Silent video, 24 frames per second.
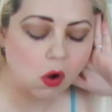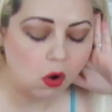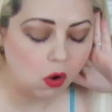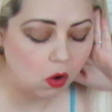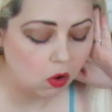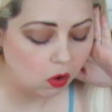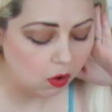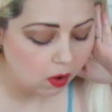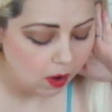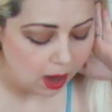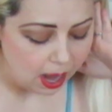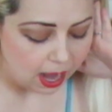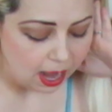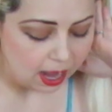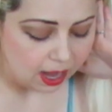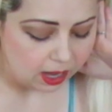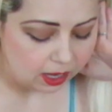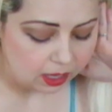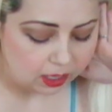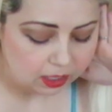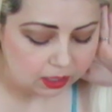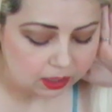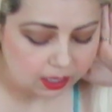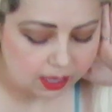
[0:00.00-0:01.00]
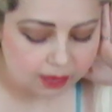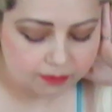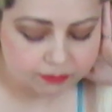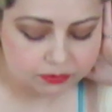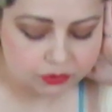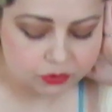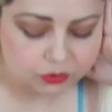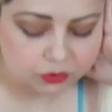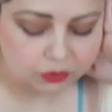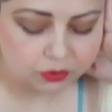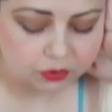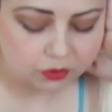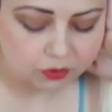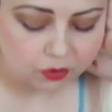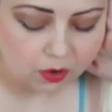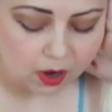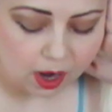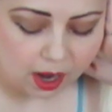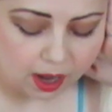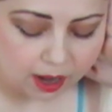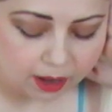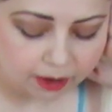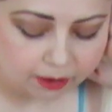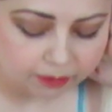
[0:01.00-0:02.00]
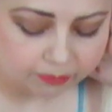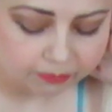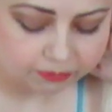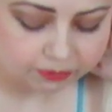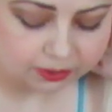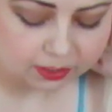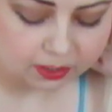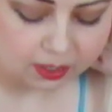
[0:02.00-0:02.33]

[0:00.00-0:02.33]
all, I love to craft, I